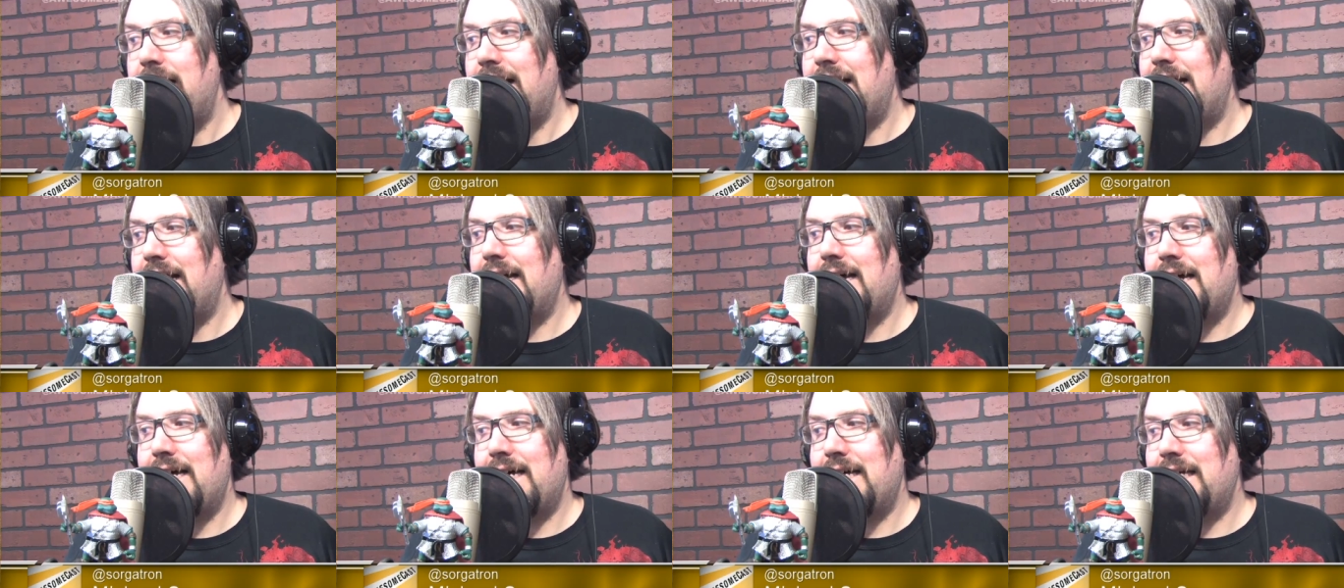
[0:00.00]

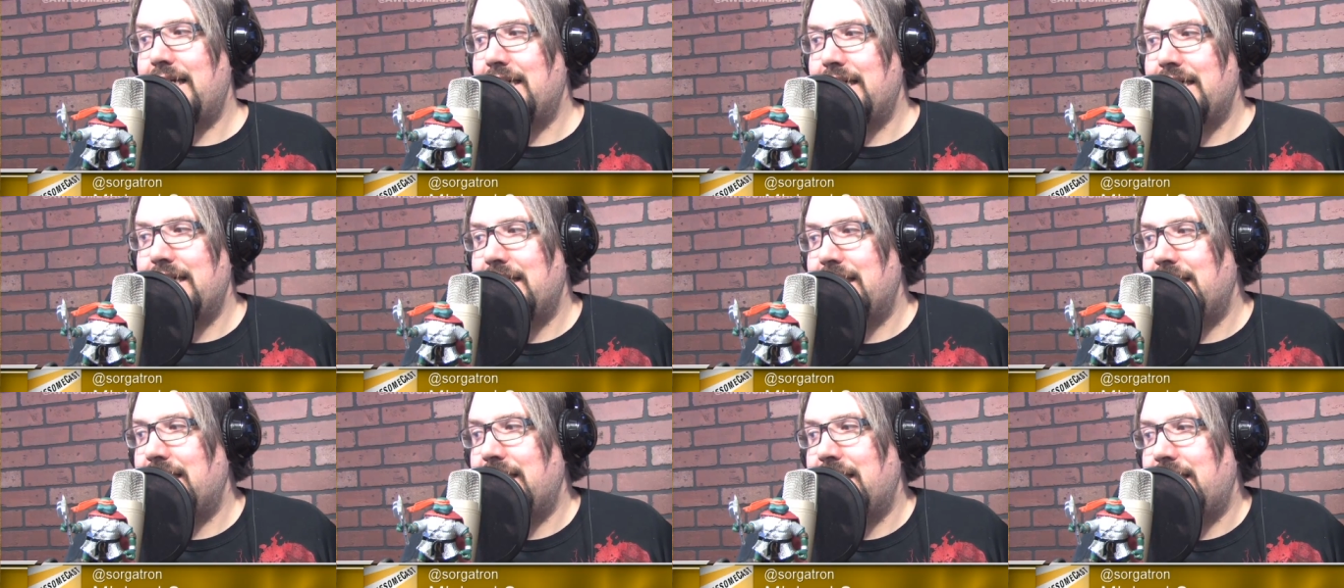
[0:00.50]

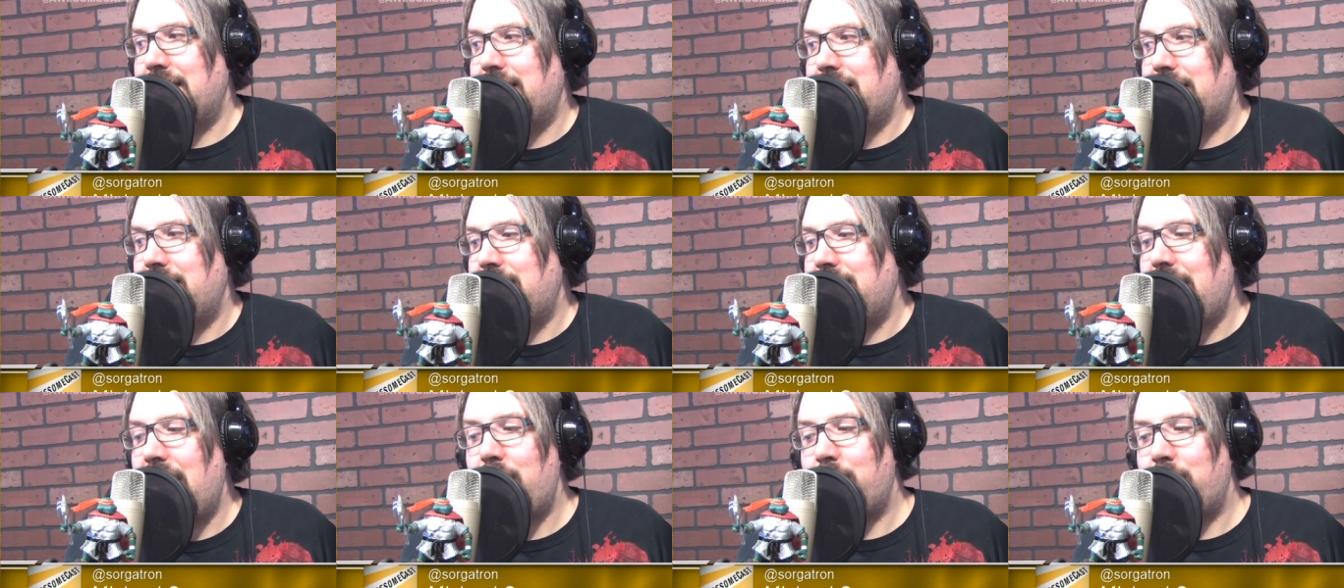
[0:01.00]
uh
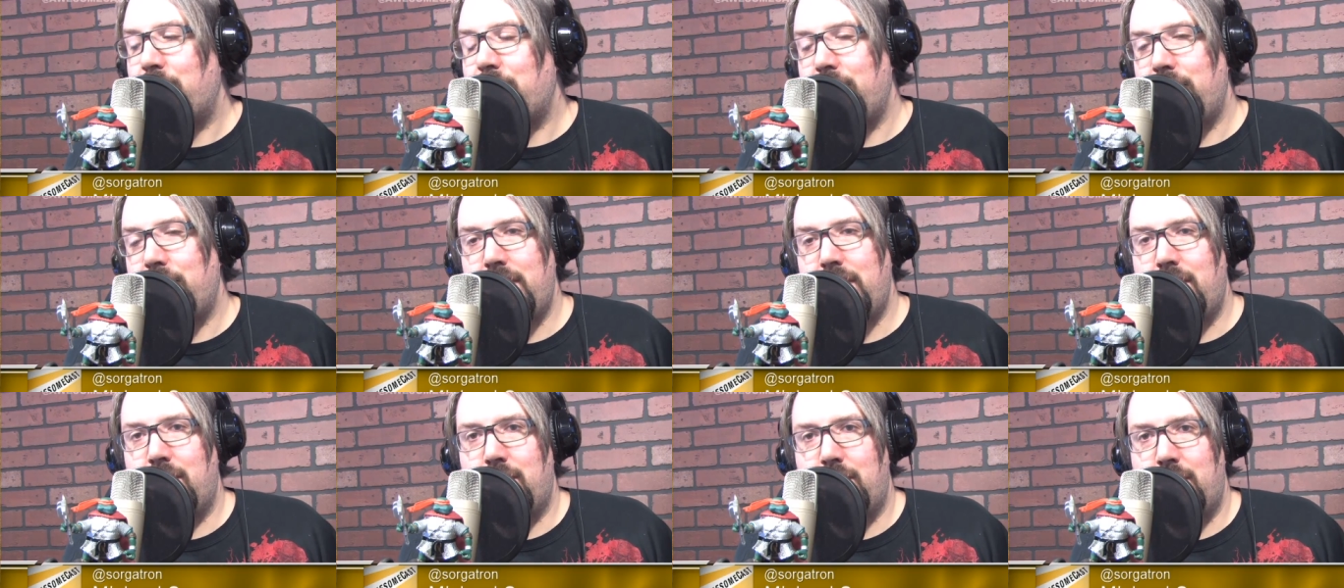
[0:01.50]
net
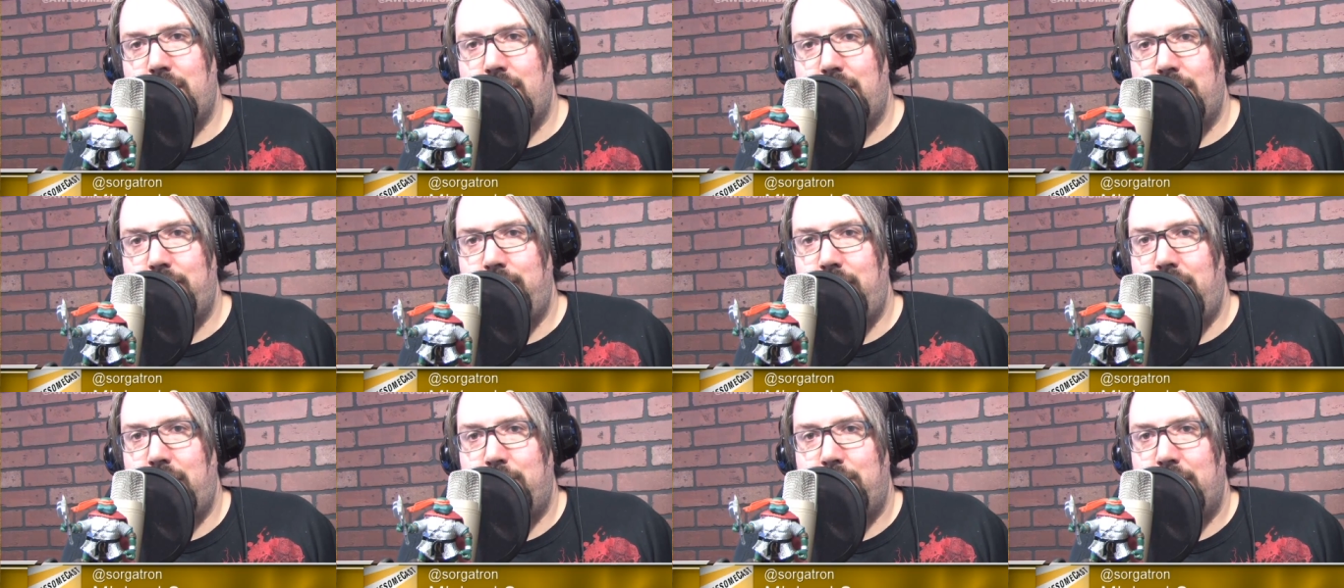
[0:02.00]
you know uh,
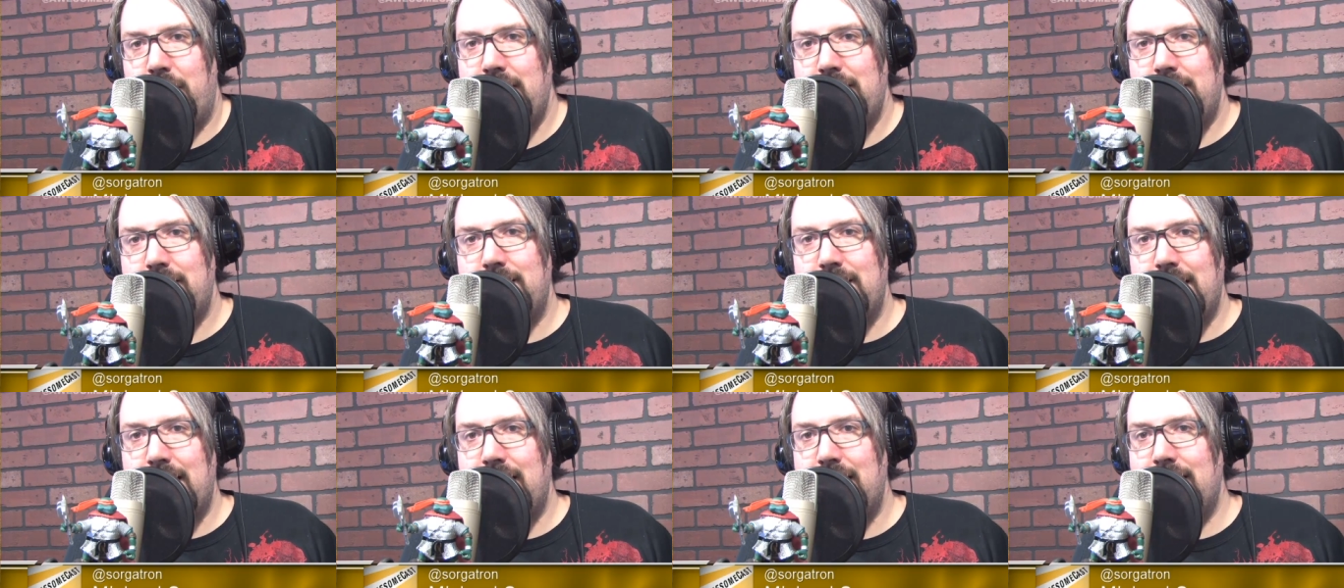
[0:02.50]
uh,
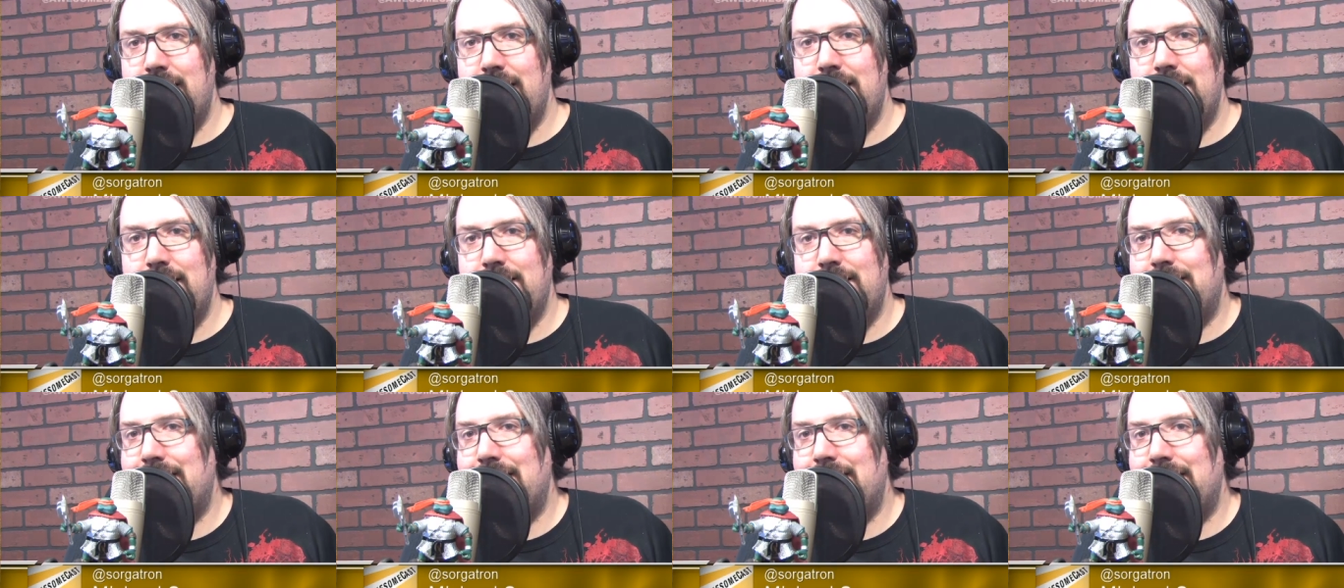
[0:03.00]
places that it is.